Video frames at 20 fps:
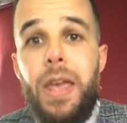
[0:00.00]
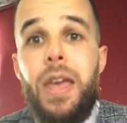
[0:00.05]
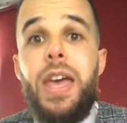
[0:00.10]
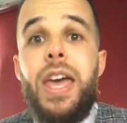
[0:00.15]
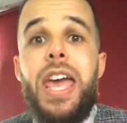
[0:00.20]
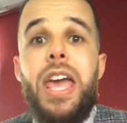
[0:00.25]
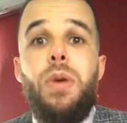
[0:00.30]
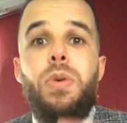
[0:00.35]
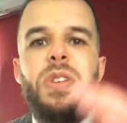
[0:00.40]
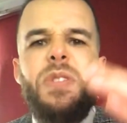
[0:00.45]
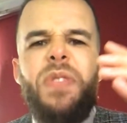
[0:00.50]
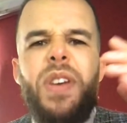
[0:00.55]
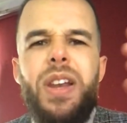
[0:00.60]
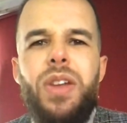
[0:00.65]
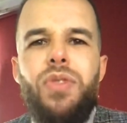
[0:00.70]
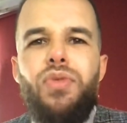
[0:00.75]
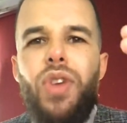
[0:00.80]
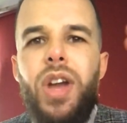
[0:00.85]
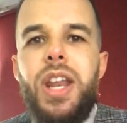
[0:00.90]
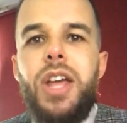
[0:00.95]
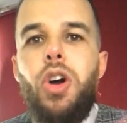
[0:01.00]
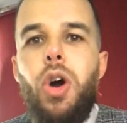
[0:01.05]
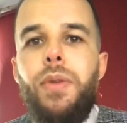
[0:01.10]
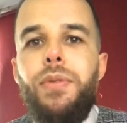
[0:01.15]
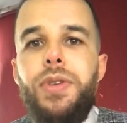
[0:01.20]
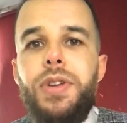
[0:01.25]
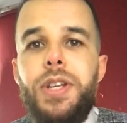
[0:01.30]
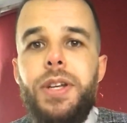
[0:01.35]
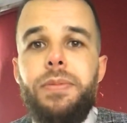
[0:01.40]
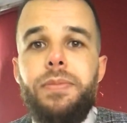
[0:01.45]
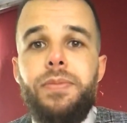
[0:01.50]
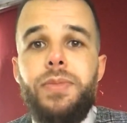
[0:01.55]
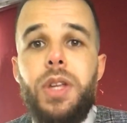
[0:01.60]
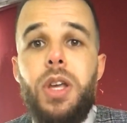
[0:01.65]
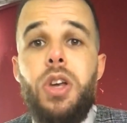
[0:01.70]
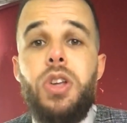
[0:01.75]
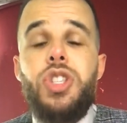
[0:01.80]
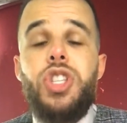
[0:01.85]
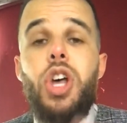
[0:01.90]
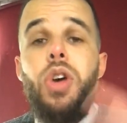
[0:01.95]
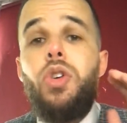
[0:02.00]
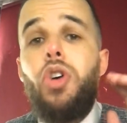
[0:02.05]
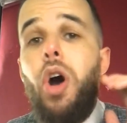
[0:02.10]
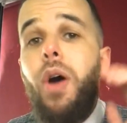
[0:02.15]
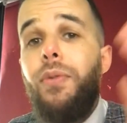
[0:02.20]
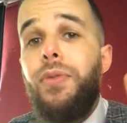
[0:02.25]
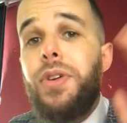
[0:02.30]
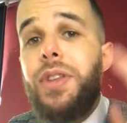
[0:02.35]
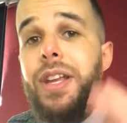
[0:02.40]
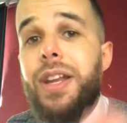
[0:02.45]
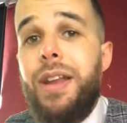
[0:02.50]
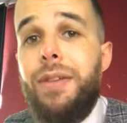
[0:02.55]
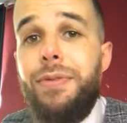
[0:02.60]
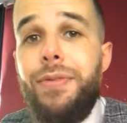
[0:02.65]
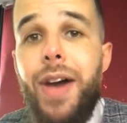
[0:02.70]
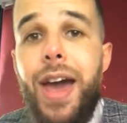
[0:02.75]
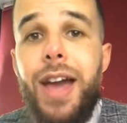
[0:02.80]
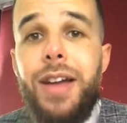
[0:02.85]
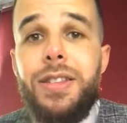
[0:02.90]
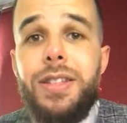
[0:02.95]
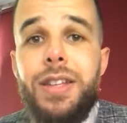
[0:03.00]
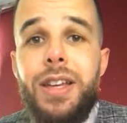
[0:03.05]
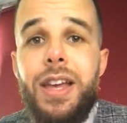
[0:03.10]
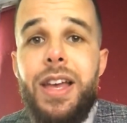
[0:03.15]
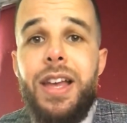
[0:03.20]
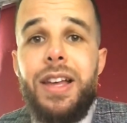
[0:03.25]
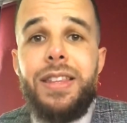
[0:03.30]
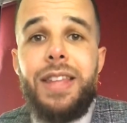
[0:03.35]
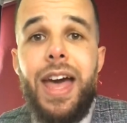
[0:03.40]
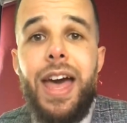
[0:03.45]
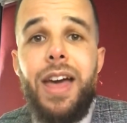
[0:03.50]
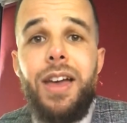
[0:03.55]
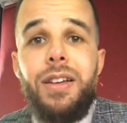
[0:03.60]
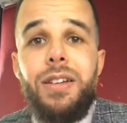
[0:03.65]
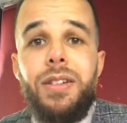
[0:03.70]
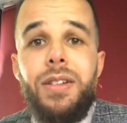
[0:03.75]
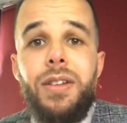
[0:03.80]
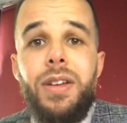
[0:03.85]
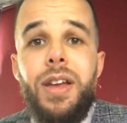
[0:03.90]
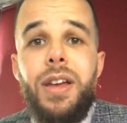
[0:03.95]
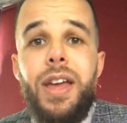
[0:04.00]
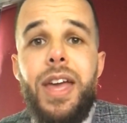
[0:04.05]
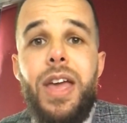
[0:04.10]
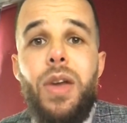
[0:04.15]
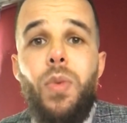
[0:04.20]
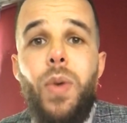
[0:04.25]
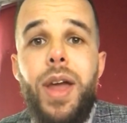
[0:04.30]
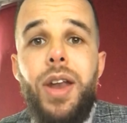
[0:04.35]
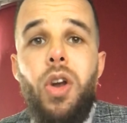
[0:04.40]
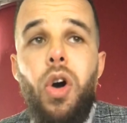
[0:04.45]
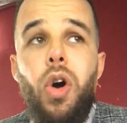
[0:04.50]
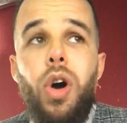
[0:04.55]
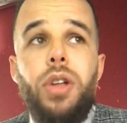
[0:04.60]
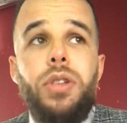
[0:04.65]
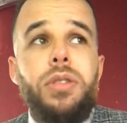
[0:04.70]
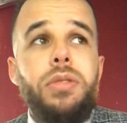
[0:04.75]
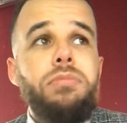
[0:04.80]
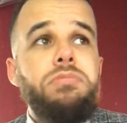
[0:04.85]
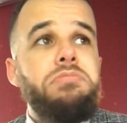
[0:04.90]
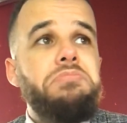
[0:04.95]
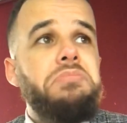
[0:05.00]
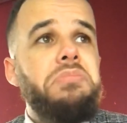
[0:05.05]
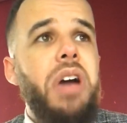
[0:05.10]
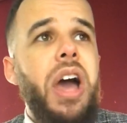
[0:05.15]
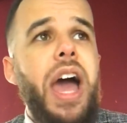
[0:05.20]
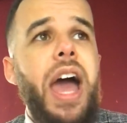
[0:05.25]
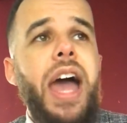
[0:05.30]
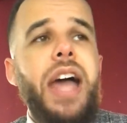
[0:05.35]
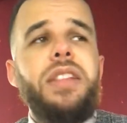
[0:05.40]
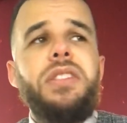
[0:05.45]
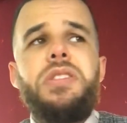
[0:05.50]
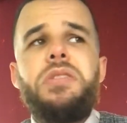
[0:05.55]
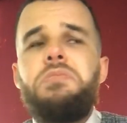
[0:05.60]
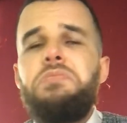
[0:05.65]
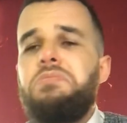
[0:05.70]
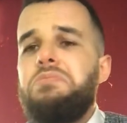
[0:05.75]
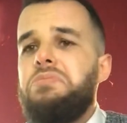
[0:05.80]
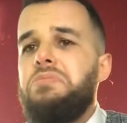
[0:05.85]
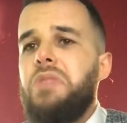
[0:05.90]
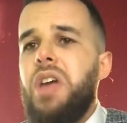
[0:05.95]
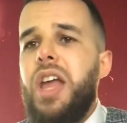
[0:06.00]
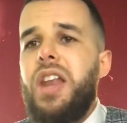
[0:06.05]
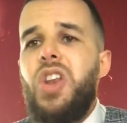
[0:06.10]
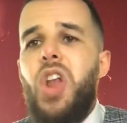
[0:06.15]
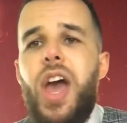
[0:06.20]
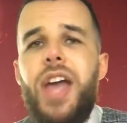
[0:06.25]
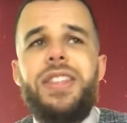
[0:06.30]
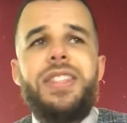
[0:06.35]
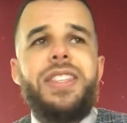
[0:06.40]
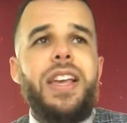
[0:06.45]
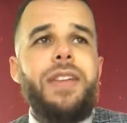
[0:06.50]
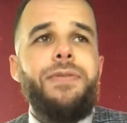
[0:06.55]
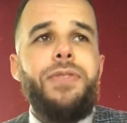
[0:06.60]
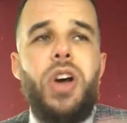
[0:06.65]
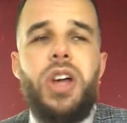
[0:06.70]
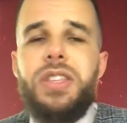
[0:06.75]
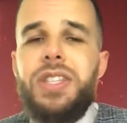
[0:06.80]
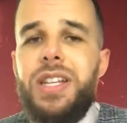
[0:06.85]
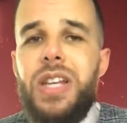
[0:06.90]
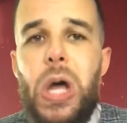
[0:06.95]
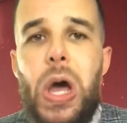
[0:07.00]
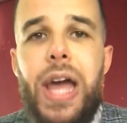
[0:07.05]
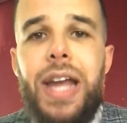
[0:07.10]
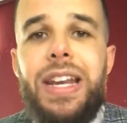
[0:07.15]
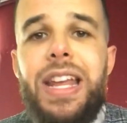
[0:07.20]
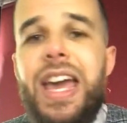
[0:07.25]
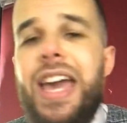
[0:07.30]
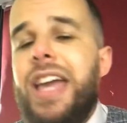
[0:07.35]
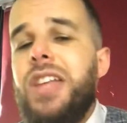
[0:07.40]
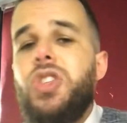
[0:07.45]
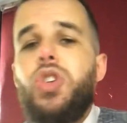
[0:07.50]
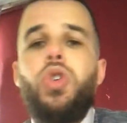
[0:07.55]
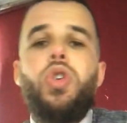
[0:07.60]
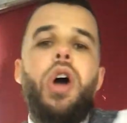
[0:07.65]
He was feeling really confident. So confident, in fact, that he went on and in 1939, he took